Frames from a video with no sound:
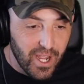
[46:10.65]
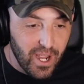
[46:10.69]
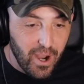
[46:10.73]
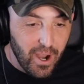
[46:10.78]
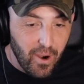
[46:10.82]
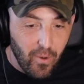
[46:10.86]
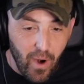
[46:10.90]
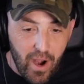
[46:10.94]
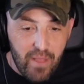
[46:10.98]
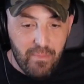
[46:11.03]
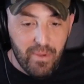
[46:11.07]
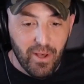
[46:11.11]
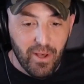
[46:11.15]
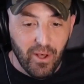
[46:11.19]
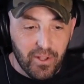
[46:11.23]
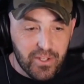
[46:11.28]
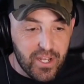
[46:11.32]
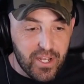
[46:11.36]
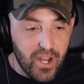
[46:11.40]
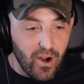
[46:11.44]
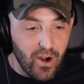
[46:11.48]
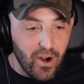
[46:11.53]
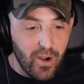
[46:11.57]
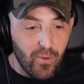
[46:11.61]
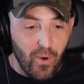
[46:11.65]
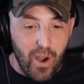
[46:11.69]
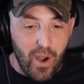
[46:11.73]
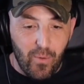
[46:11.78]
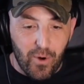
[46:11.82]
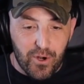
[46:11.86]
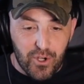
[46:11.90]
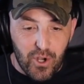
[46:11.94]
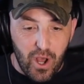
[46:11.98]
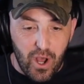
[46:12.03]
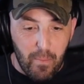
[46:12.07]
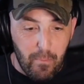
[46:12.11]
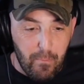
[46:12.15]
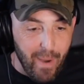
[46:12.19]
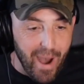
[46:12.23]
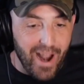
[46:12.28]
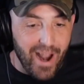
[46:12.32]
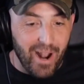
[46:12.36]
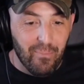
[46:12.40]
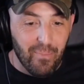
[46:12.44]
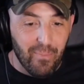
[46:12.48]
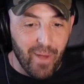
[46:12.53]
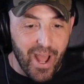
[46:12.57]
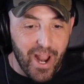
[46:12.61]
right in the military, right, we're taught bottom
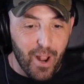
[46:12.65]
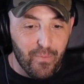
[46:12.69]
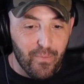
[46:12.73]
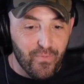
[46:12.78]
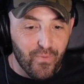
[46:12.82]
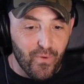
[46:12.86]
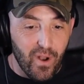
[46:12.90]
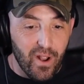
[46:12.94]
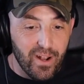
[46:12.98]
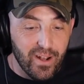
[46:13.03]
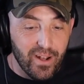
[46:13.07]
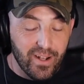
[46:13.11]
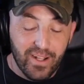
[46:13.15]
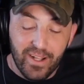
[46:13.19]
line up front.